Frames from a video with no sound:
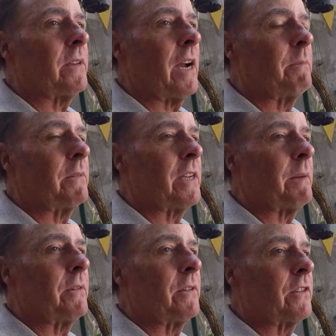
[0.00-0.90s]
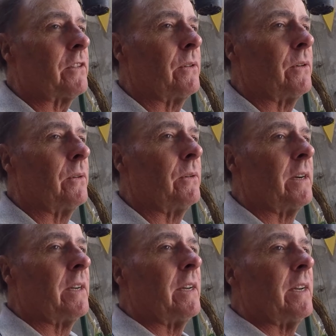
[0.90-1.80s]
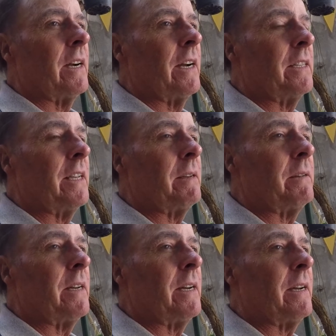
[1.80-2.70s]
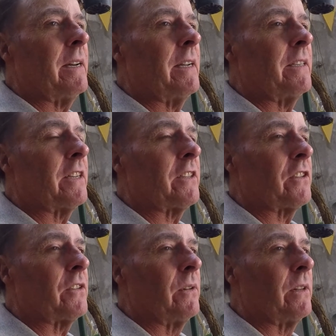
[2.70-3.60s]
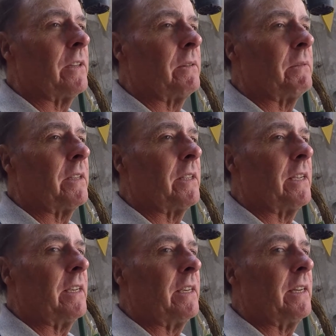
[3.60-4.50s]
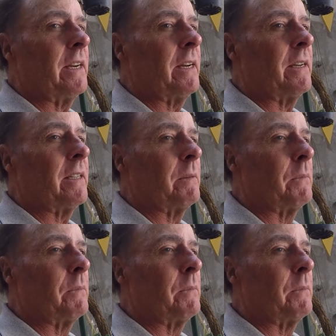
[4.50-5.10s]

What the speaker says: opens up her stall, and then and does a stall in the